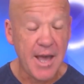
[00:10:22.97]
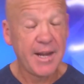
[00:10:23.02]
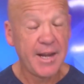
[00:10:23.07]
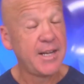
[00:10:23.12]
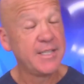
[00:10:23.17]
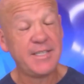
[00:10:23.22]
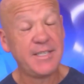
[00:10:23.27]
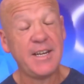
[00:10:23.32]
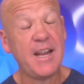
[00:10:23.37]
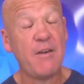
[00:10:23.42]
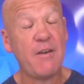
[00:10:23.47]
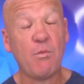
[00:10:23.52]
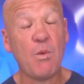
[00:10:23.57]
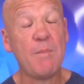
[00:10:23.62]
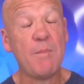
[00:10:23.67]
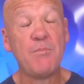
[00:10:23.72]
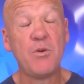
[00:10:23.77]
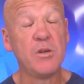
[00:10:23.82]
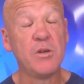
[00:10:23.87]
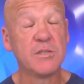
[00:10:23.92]
And I did have
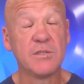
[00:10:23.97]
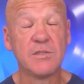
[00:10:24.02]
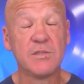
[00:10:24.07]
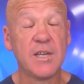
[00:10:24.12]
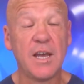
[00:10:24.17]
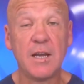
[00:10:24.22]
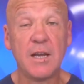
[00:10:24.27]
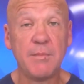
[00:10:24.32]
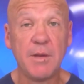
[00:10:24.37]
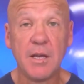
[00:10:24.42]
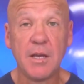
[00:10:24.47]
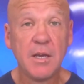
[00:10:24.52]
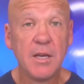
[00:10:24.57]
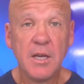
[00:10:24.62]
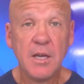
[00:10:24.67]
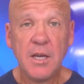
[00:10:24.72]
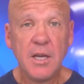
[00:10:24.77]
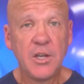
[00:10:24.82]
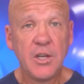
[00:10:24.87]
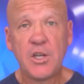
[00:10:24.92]
one person say to me,
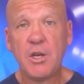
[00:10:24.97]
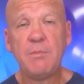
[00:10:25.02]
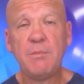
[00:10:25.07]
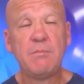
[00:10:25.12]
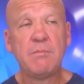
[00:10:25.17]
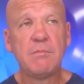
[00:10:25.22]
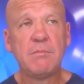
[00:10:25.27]
Jim,